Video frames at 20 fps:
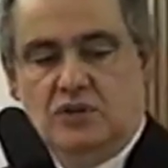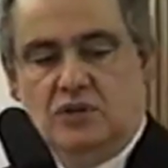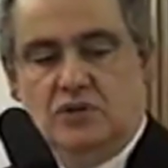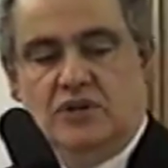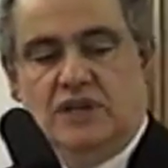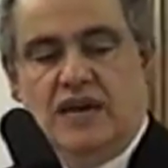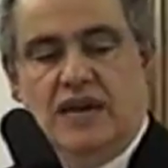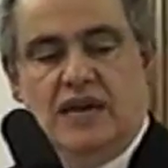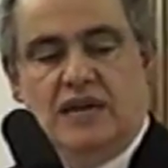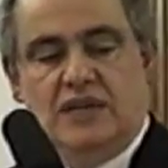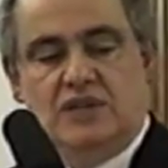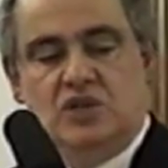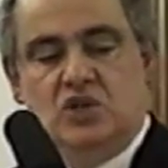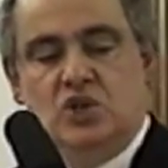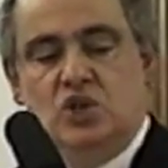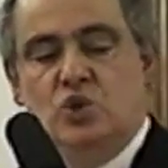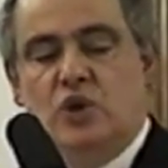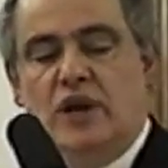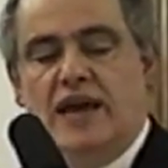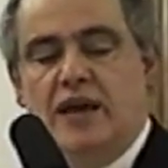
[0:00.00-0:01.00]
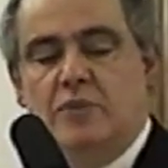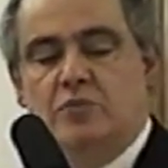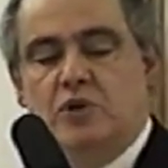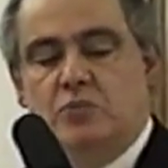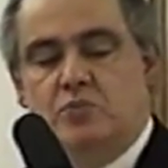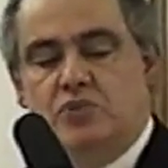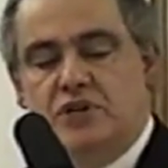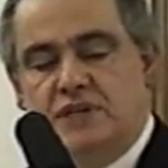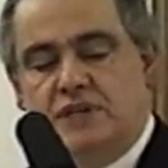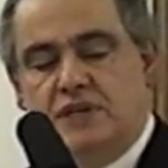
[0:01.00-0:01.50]
Today's New
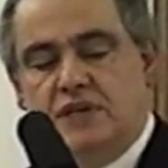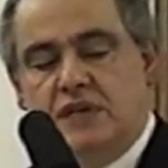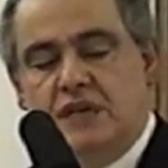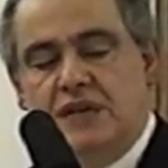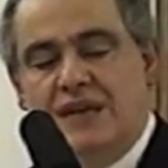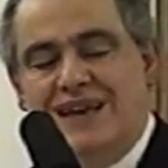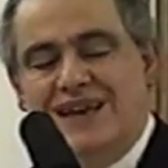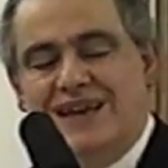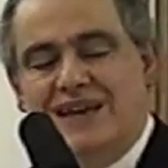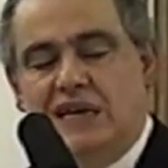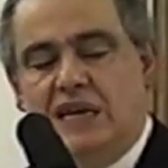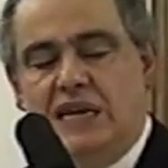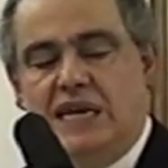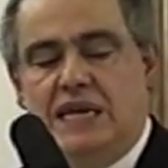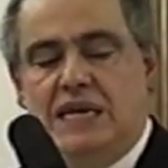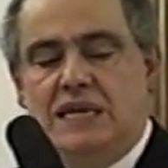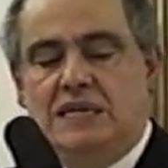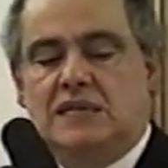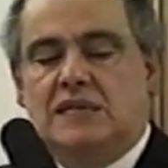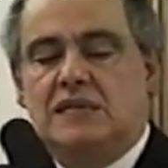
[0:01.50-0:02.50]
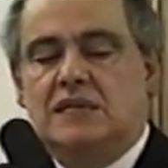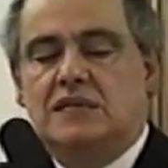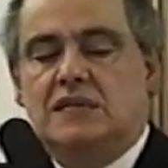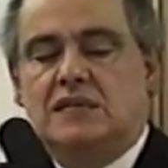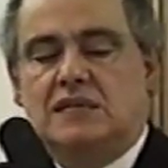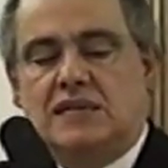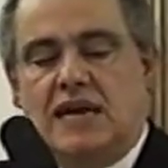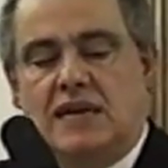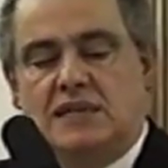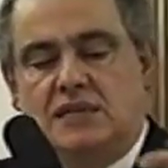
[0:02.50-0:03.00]
Labour Britain leads
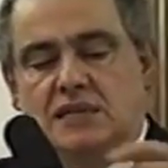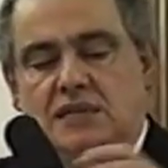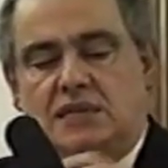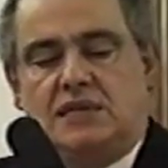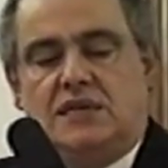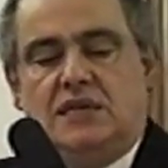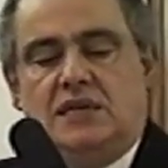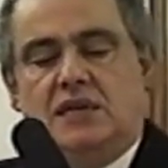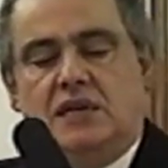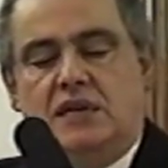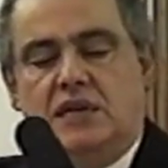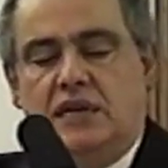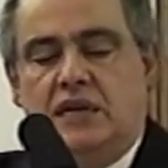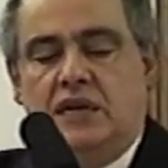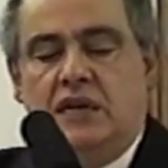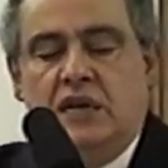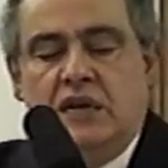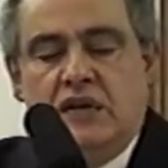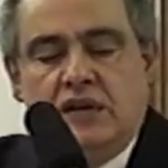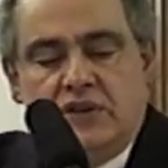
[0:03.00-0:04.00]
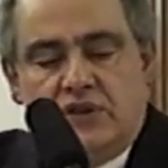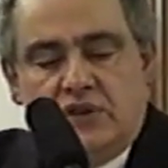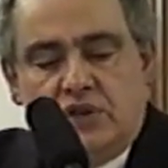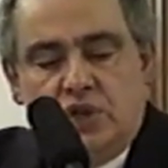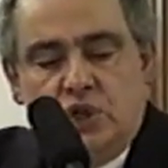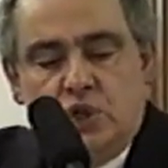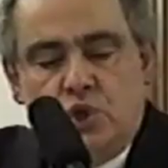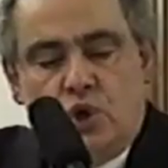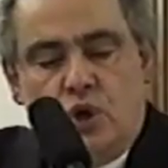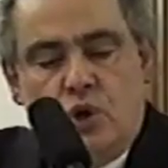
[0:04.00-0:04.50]
statistically
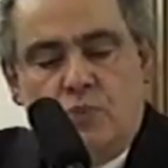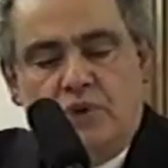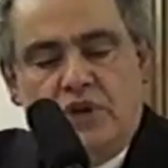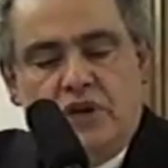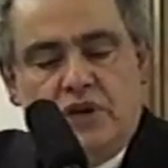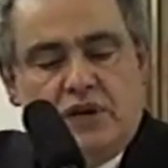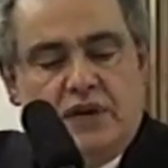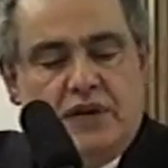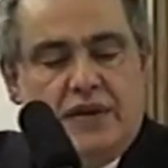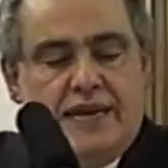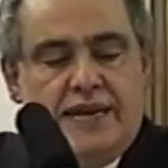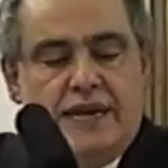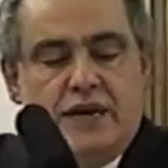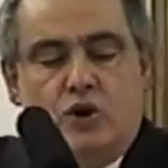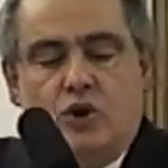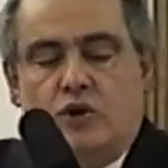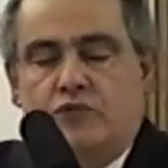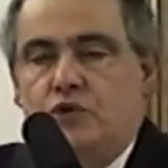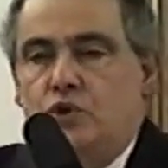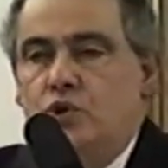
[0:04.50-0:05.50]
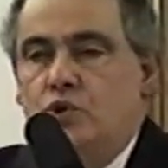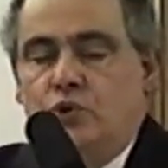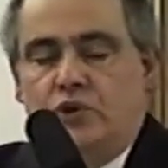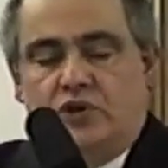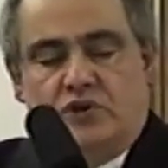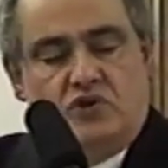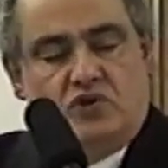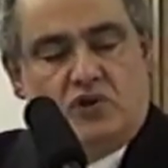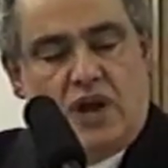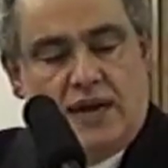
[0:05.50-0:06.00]
the European League of
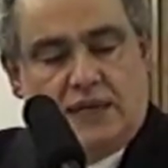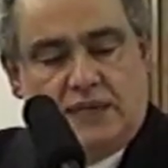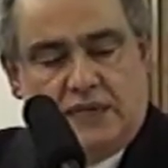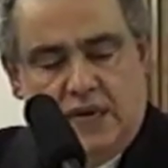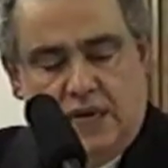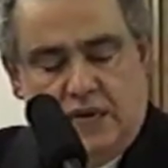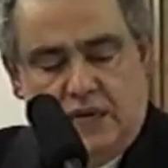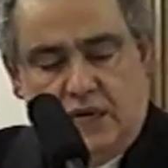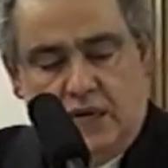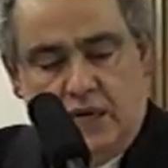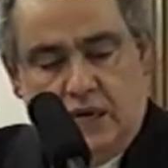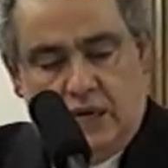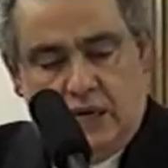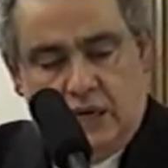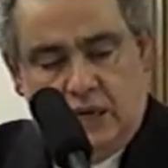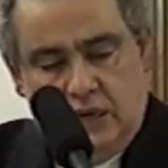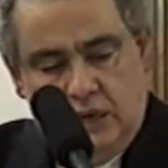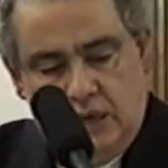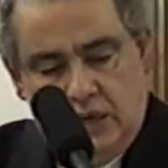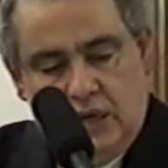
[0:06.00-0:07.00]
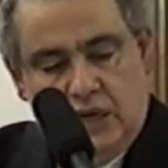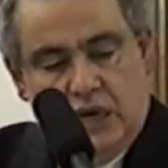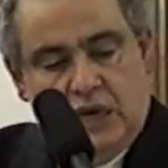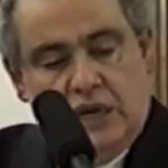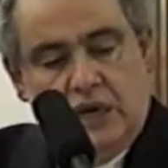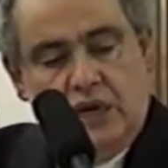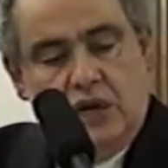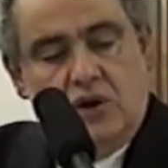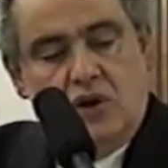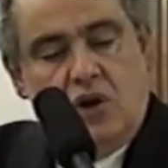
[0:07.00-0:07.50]
Youth Drug Taking
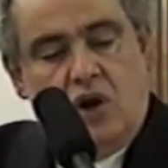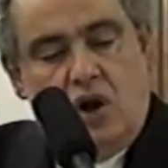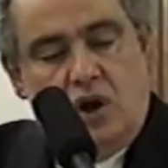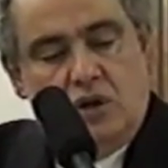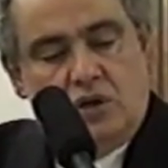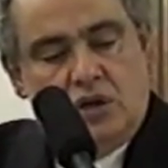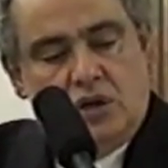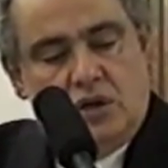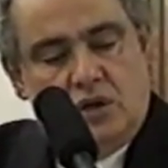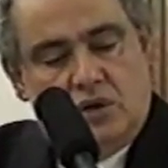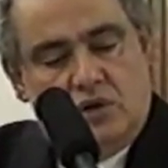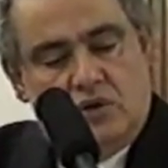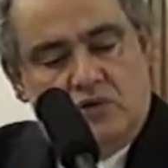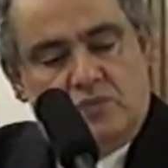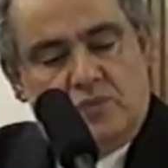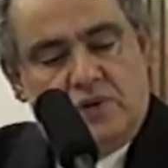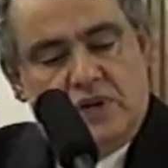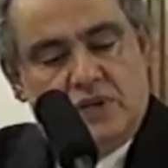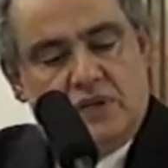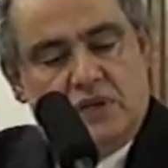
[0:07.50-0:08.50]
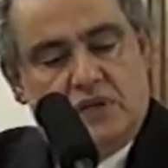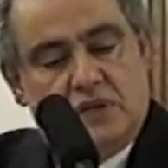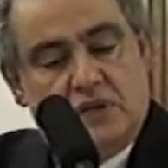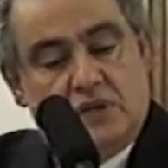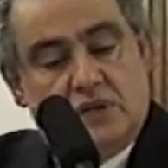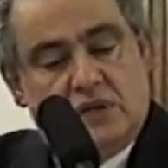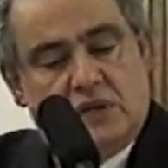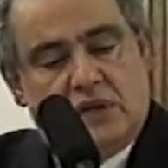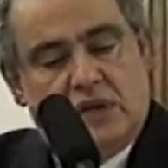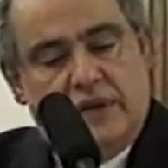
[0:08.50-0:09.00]
in honor of
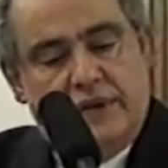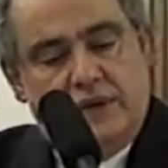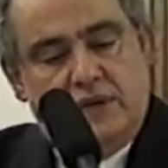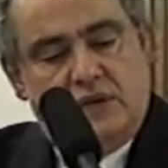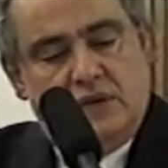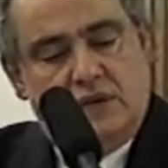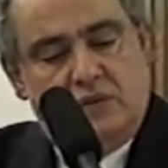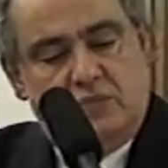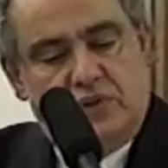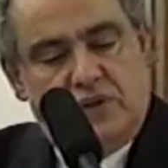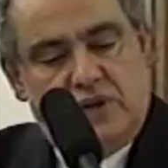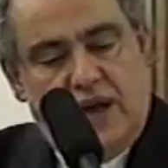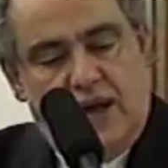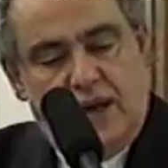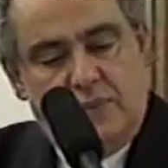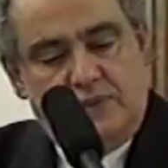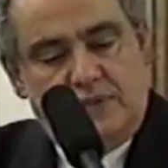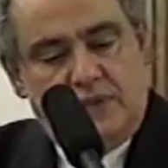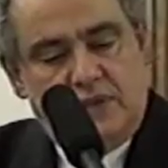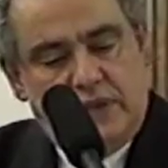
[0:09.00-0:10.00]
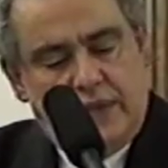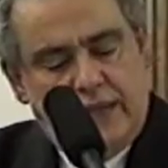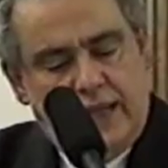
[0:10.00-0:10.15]
President Clinton perhaps,